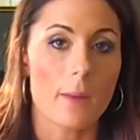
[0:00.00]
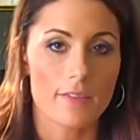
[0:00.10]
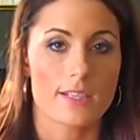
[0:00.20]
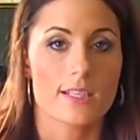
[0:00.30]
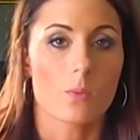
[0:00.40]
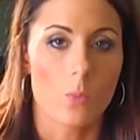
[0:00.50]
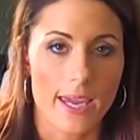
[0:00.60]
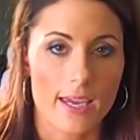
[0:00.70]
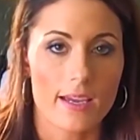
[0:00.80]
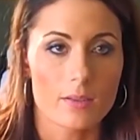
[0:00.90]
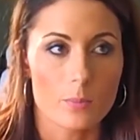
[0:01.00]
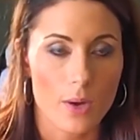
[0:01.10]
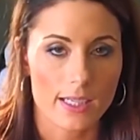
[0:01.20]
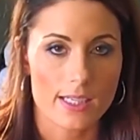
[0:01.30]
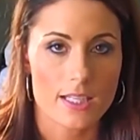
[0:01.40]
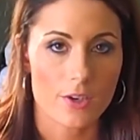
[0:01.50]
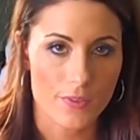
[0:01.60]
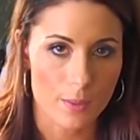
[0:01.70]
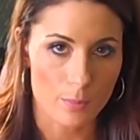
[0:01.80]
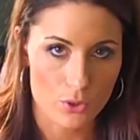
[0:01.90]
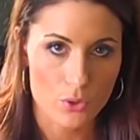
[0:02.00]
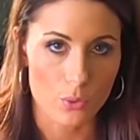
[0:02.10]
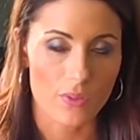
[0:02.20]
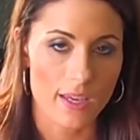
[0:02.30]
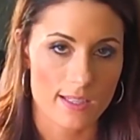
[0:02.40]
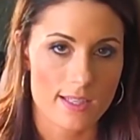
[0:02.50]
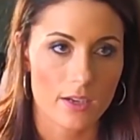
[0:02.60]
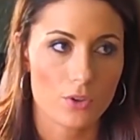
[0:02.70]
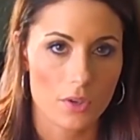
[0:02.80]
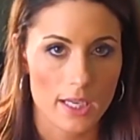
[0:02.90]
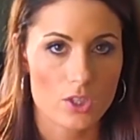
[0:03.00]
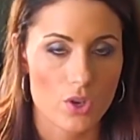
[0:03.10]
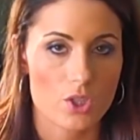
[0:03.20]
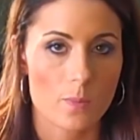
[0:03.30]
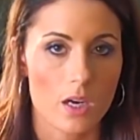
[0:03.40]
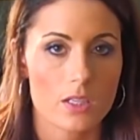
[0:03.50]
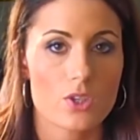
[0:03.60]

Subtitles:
Obviously, weight and pregnancy are the number 2 things that create stretch marks.